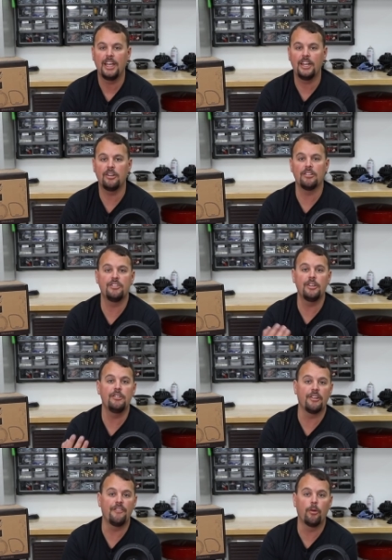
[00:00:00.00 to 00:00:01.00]
And you can still
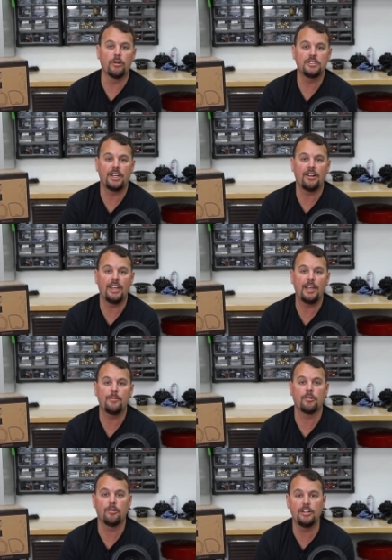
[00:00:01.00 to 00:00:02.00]
use a 4-channel
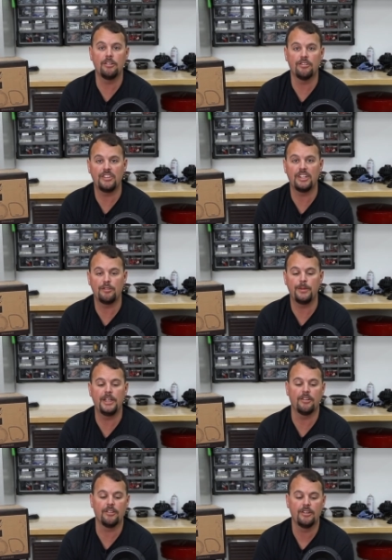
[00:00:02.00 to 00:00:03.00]
amp to run your
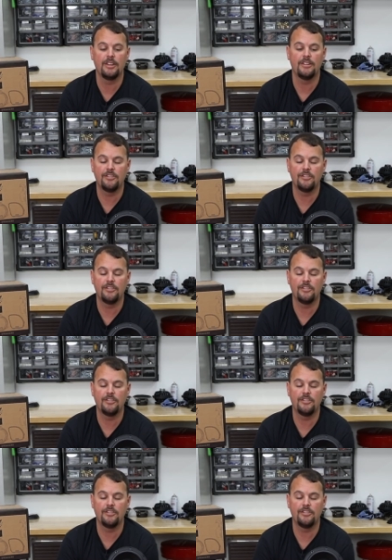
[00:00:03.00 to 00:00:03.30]
6-speaker